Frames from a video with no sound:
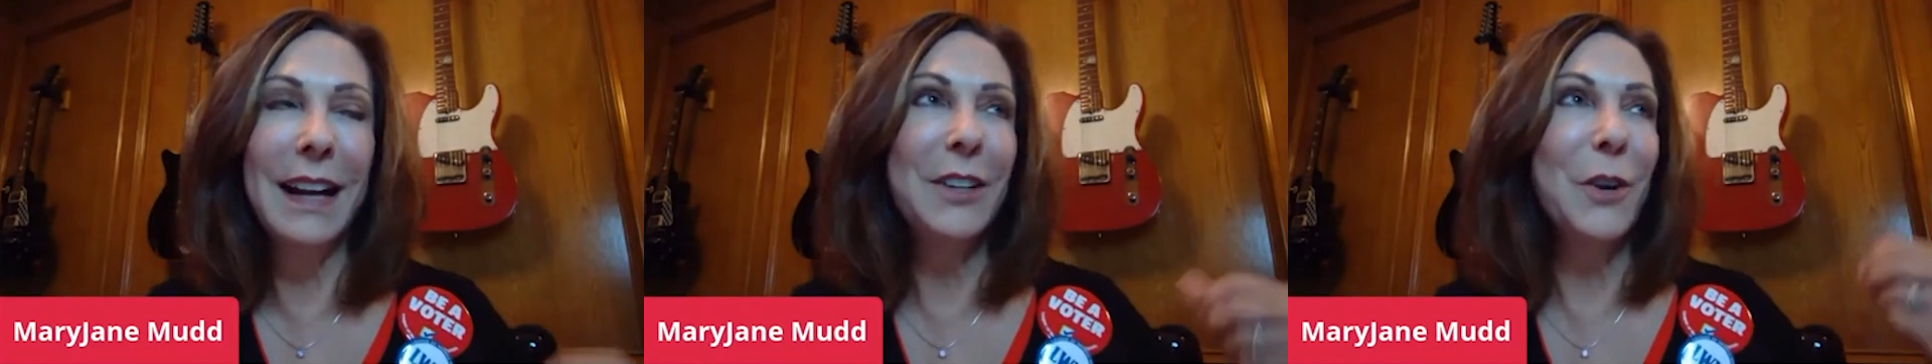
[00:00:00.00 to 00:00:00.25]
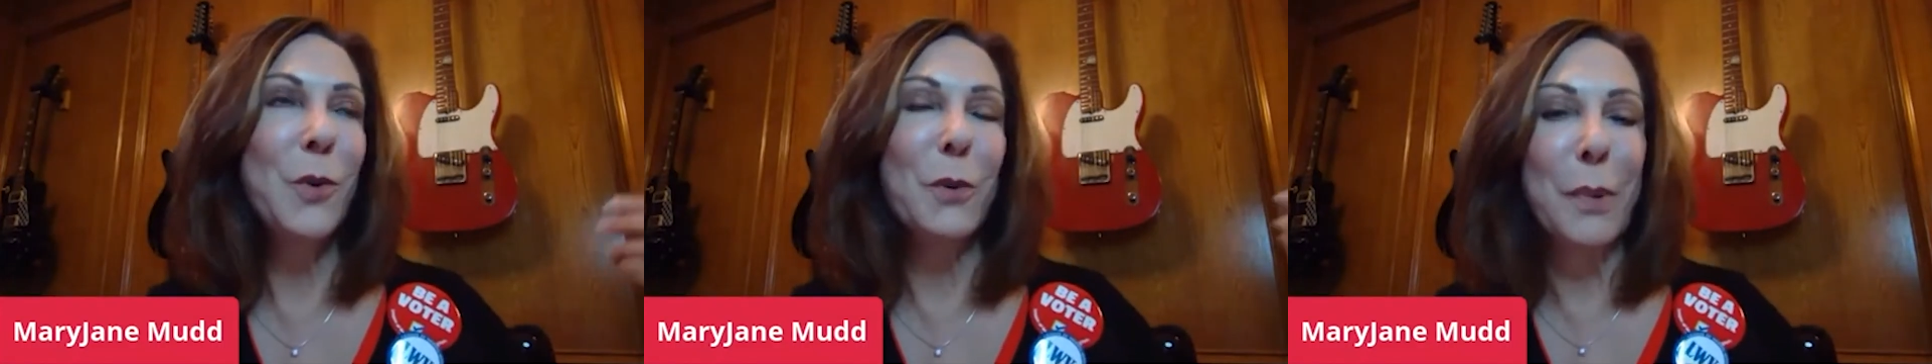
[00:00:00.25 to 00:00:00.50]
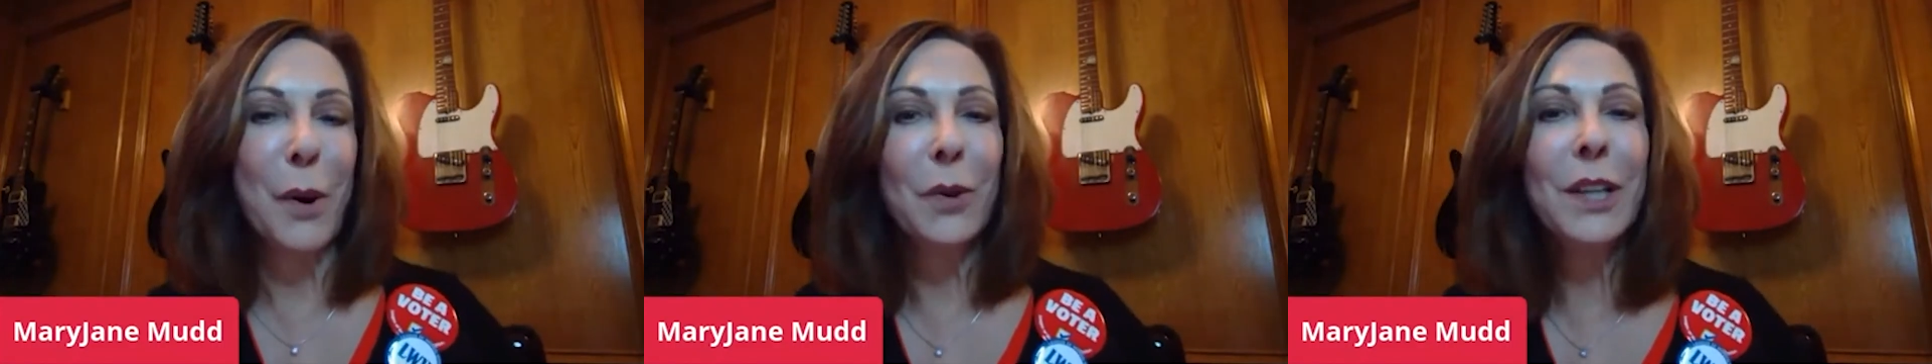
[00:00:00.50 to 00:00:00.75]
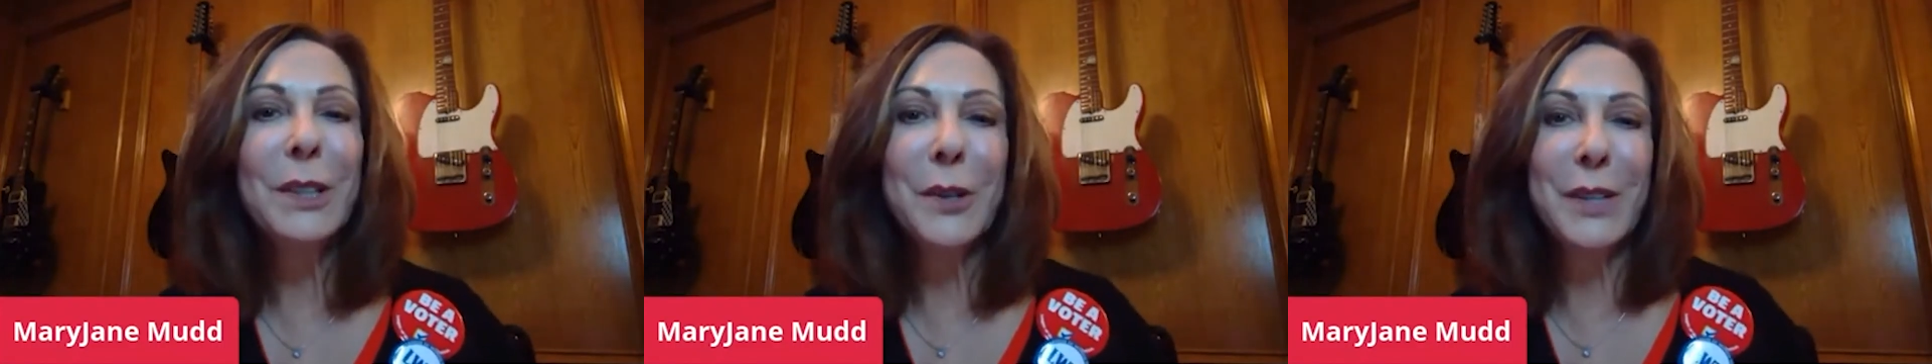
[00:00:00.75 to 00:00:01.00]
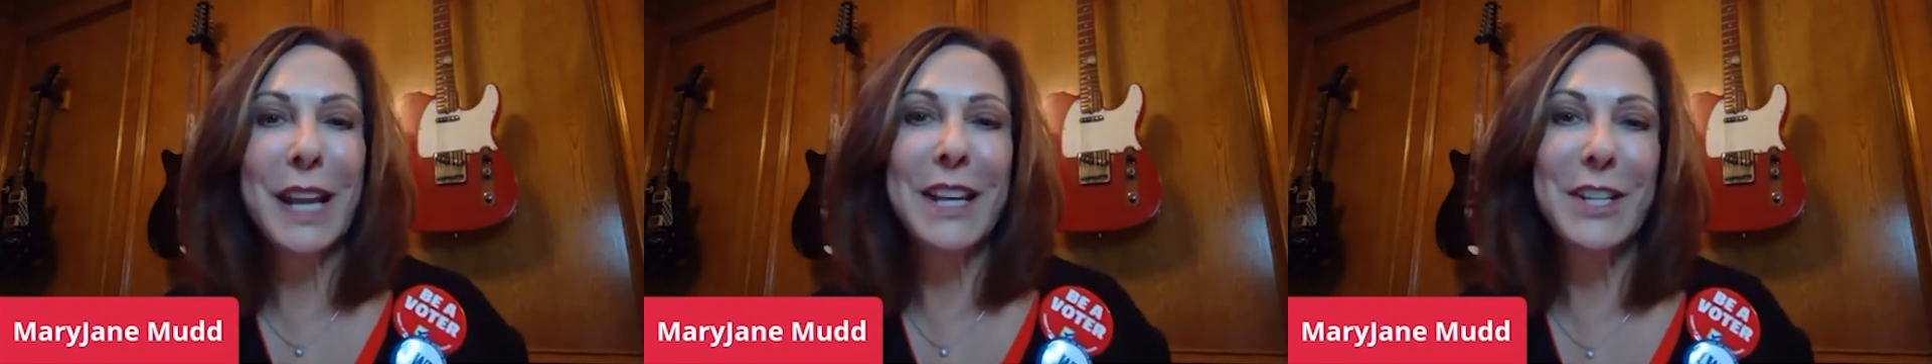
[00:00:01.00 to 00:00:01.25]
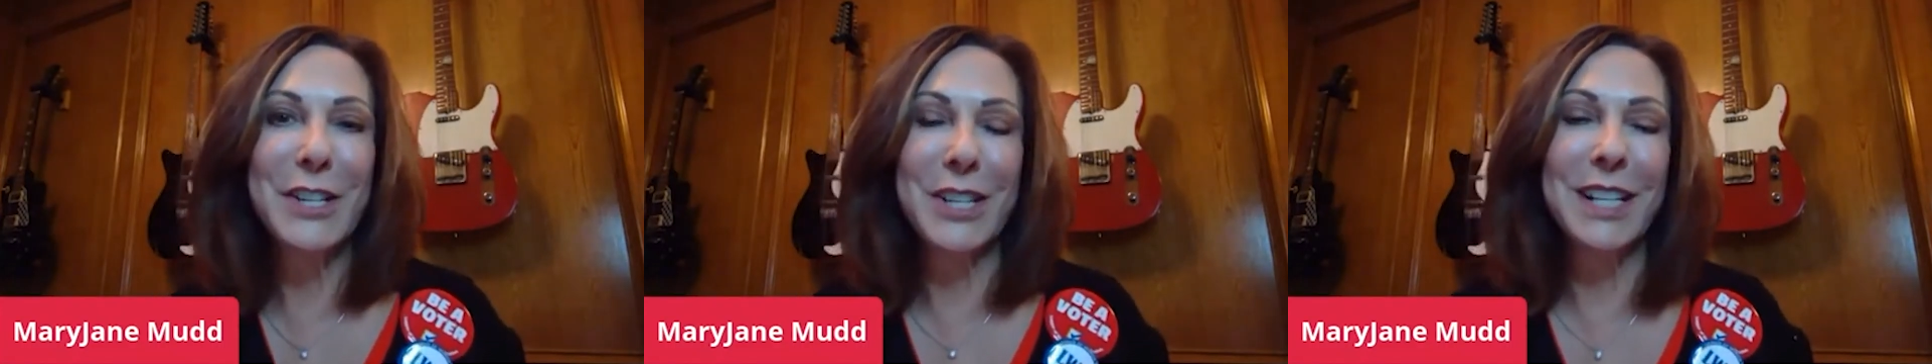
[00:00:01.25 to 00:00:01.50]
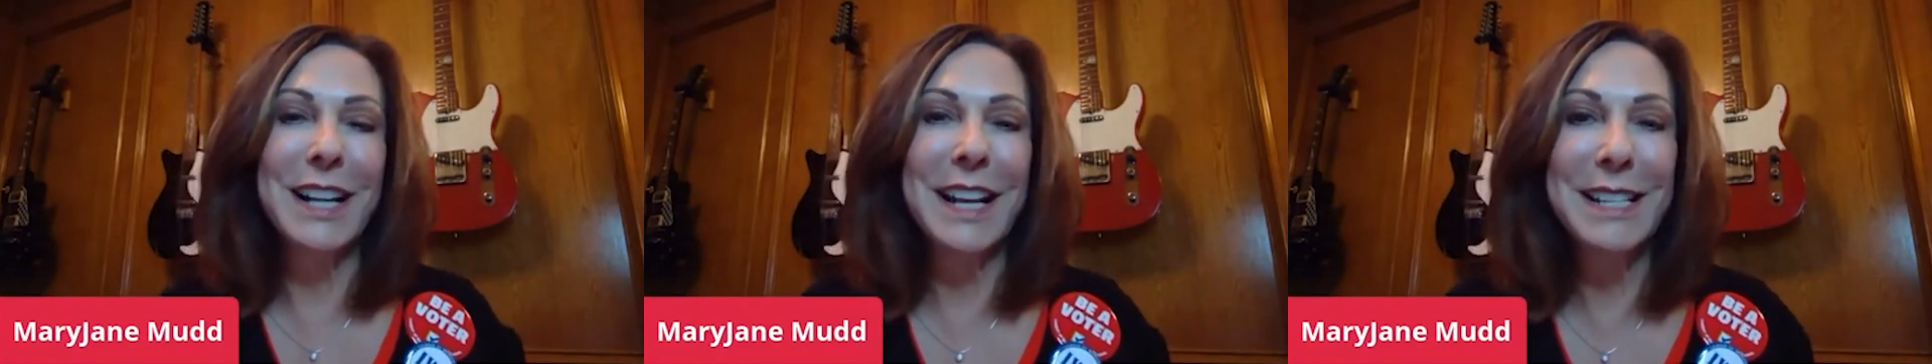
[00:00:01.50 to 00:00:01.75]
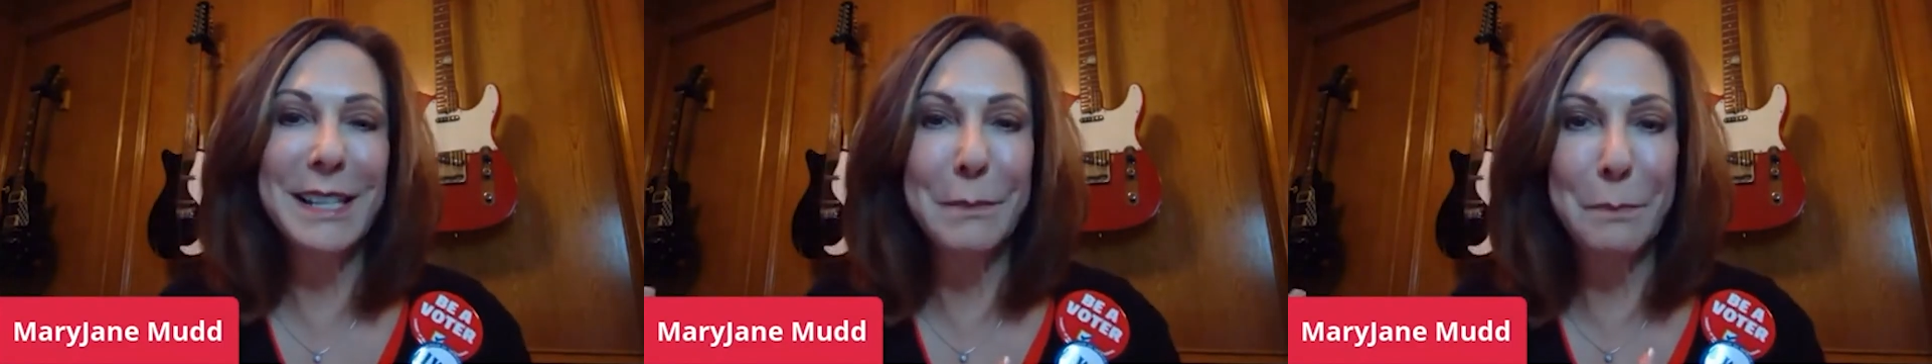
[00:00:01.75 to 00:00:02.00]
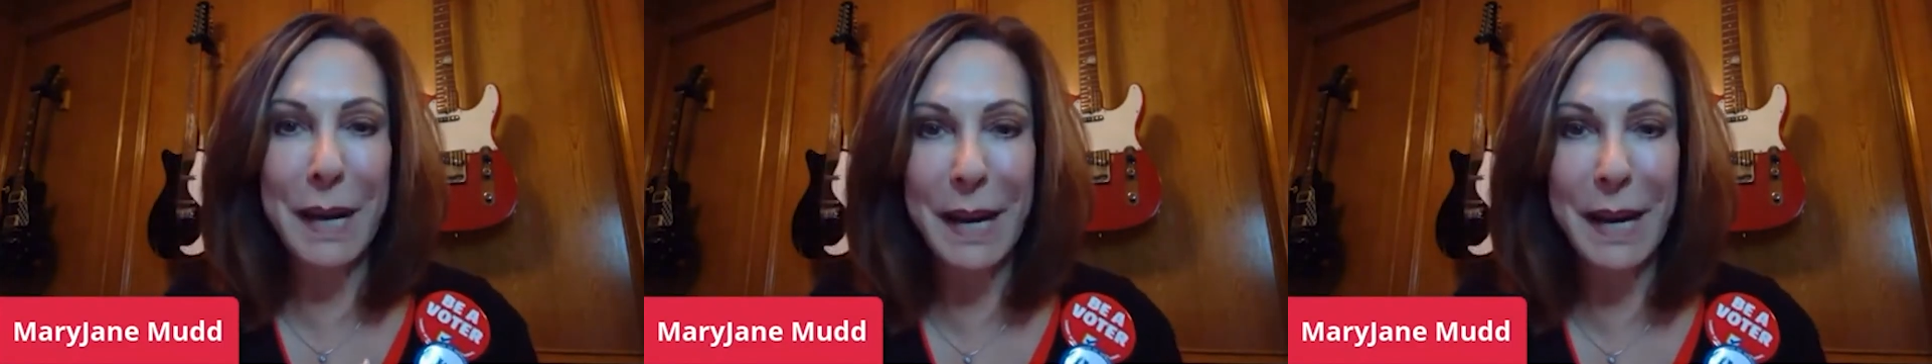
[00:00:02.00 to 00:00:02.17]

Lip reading: I go to a polling location and I see